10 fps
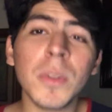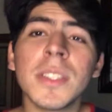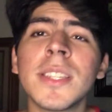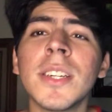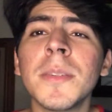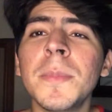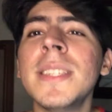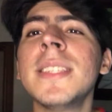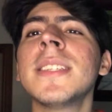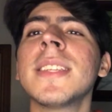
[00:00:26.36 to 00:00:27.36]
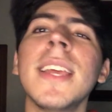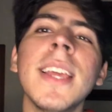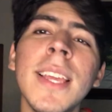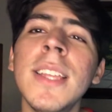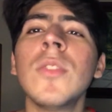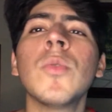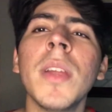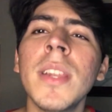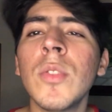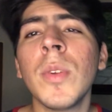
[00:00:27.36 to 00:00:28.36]
We started the business in
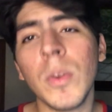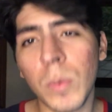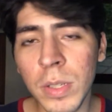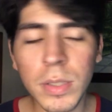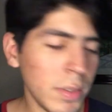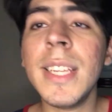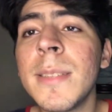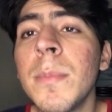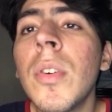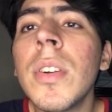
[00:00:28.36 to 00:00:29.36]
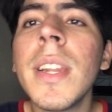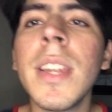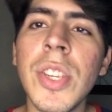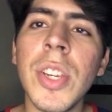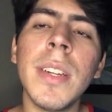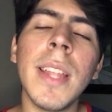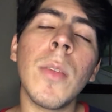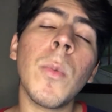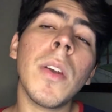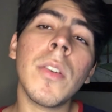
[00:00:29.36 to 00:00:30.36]
2021. It's more than a year that
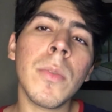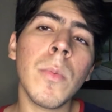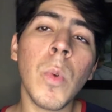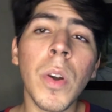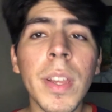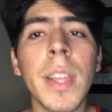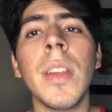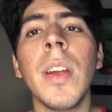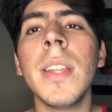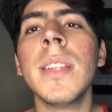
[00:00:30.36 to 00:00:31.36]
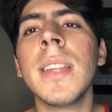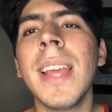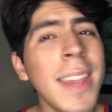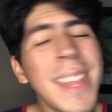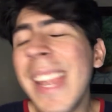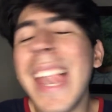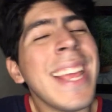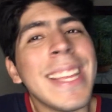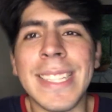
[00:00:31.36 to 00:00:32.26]
we're working on it, and I like